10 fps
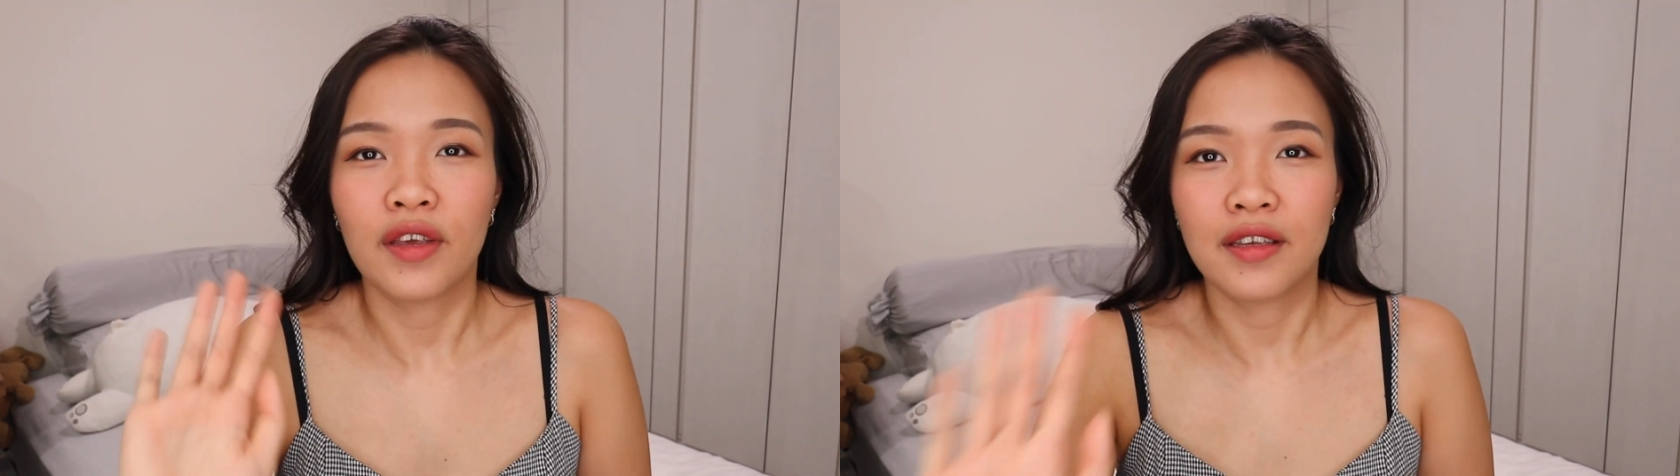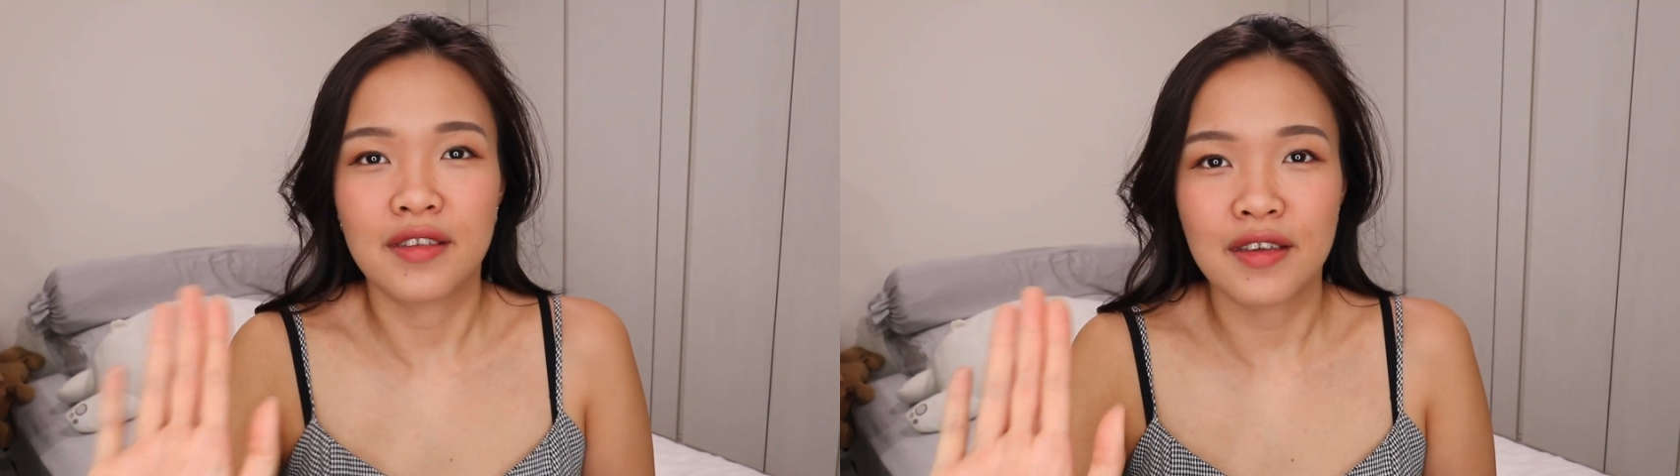
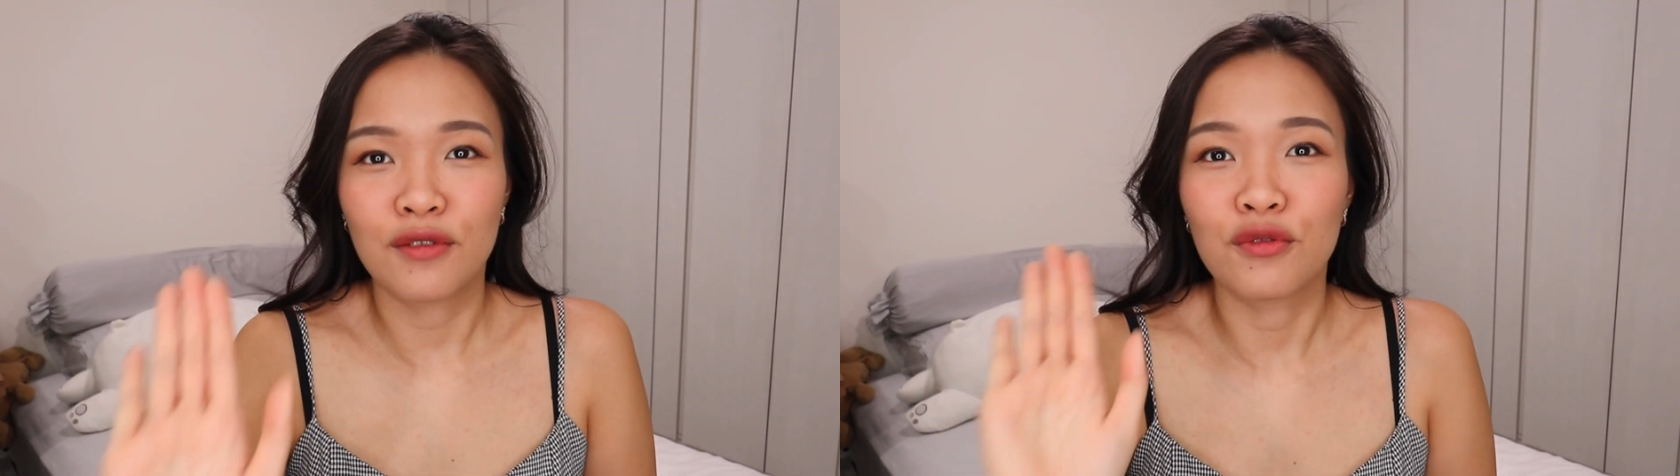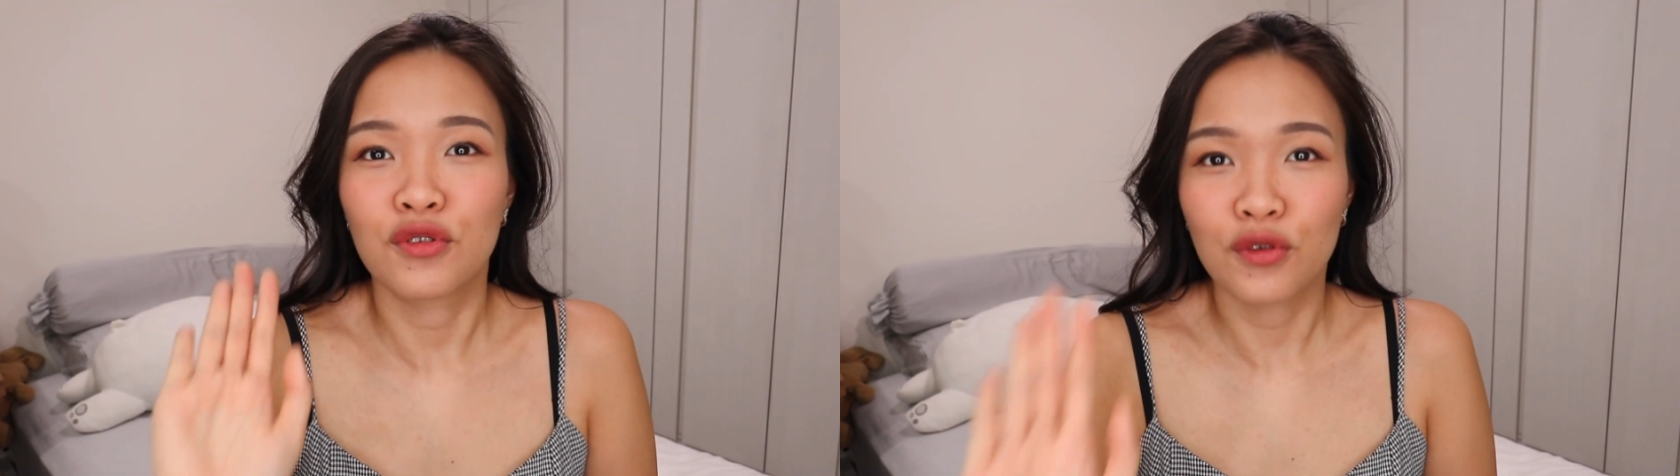easy
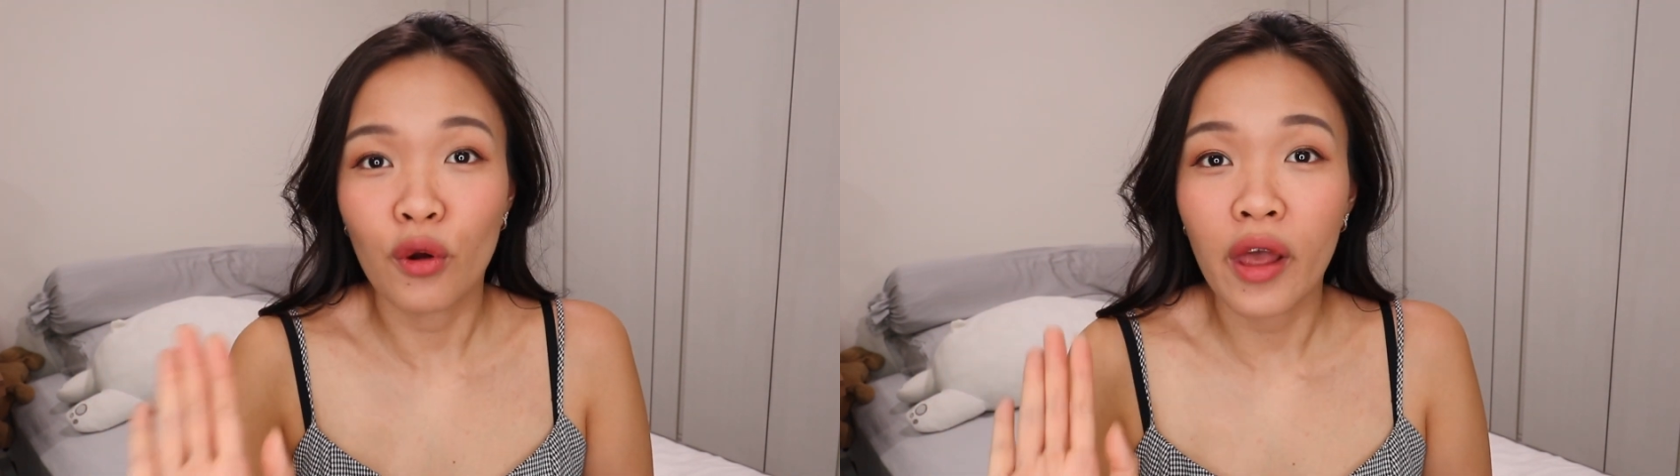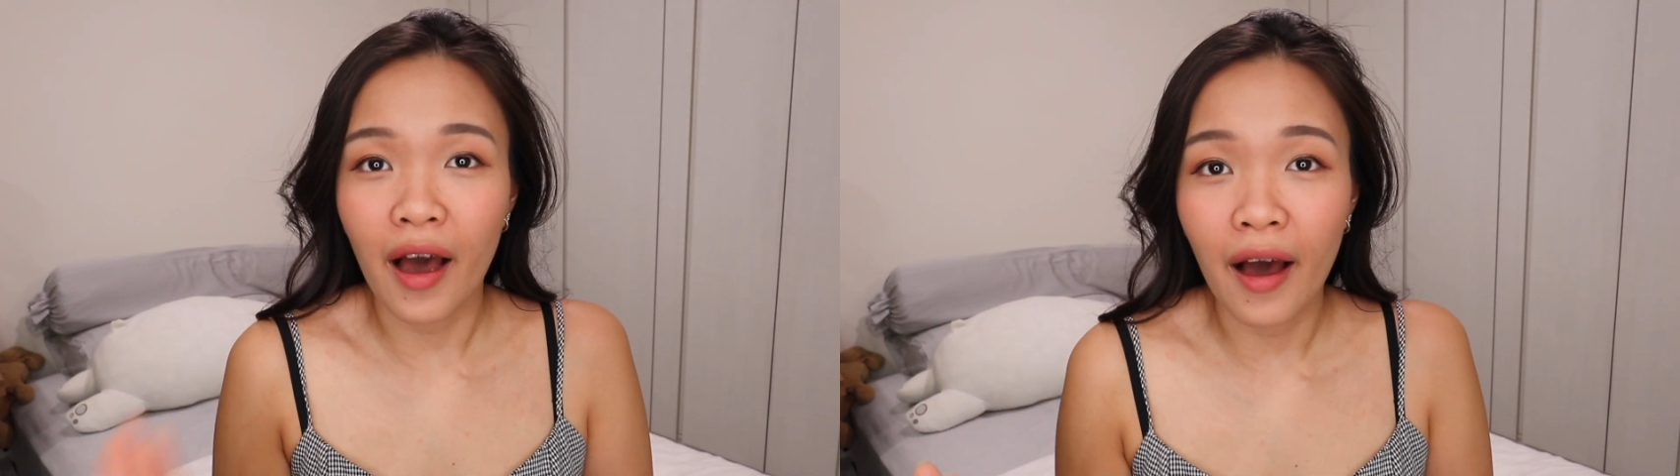to screw
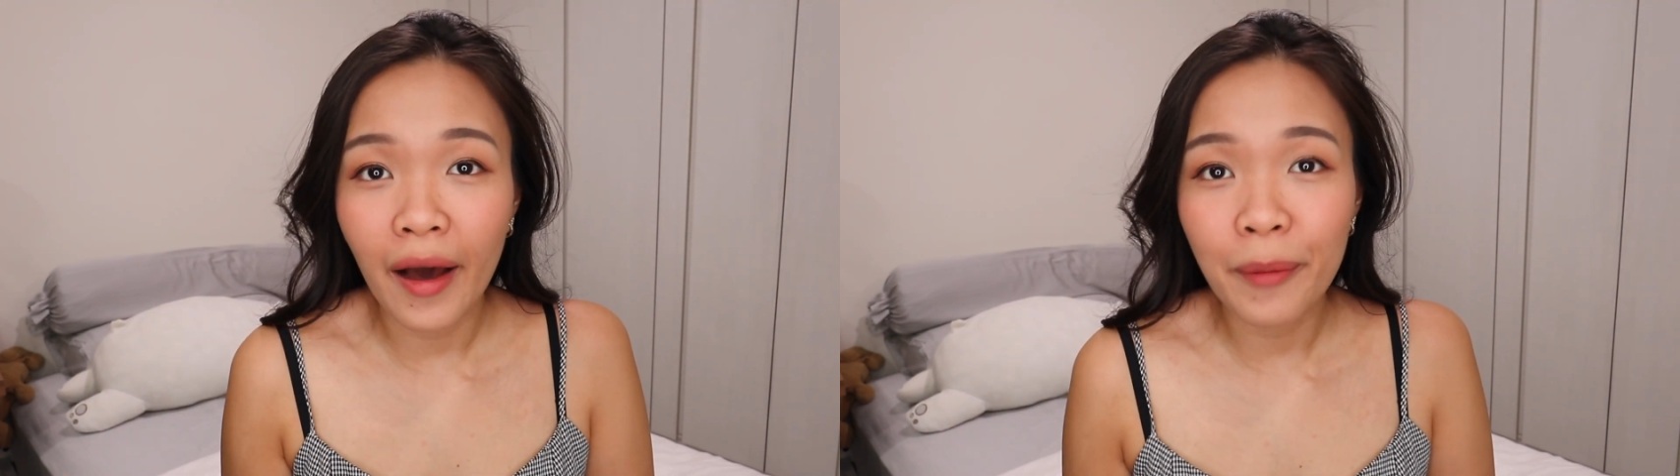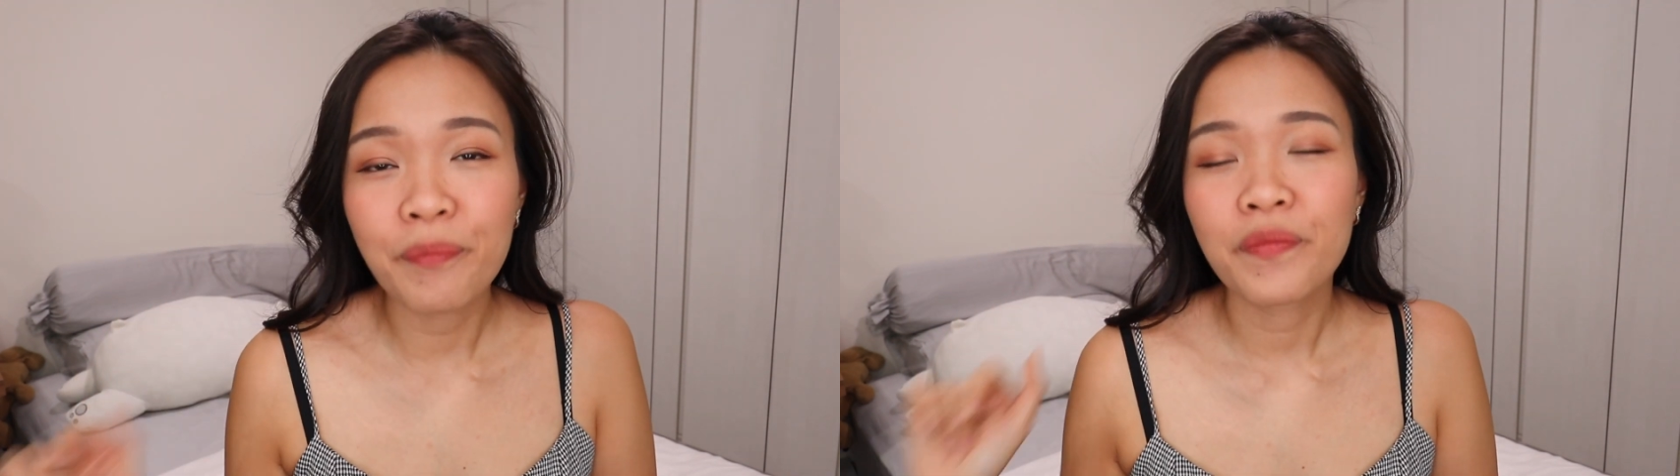it
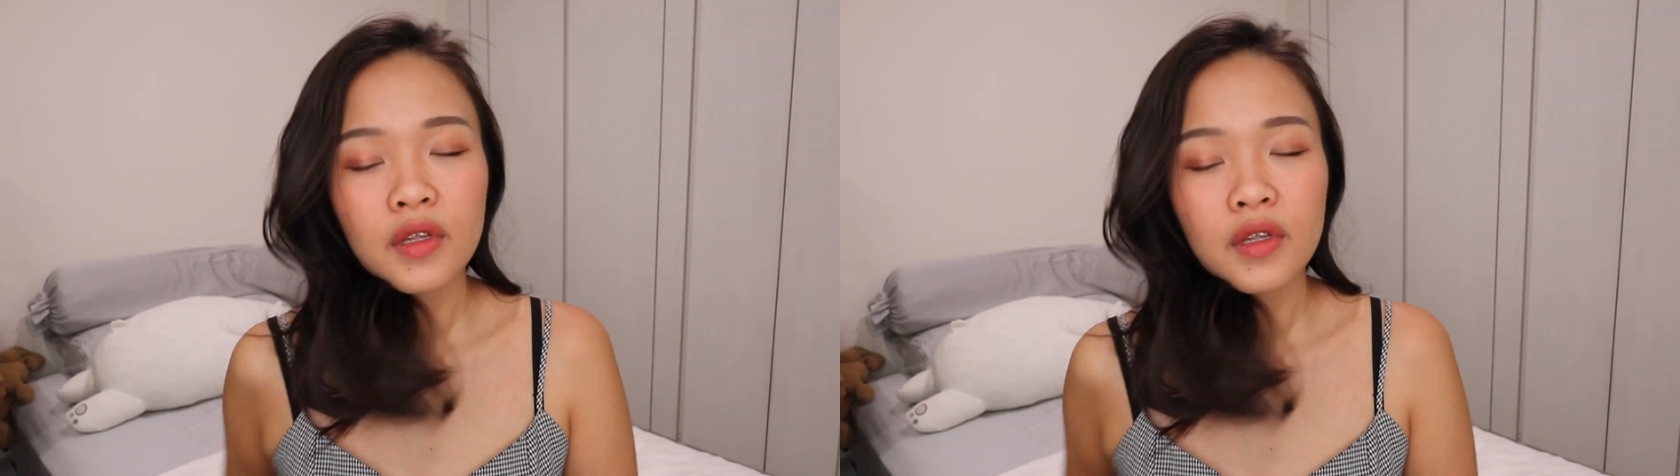up.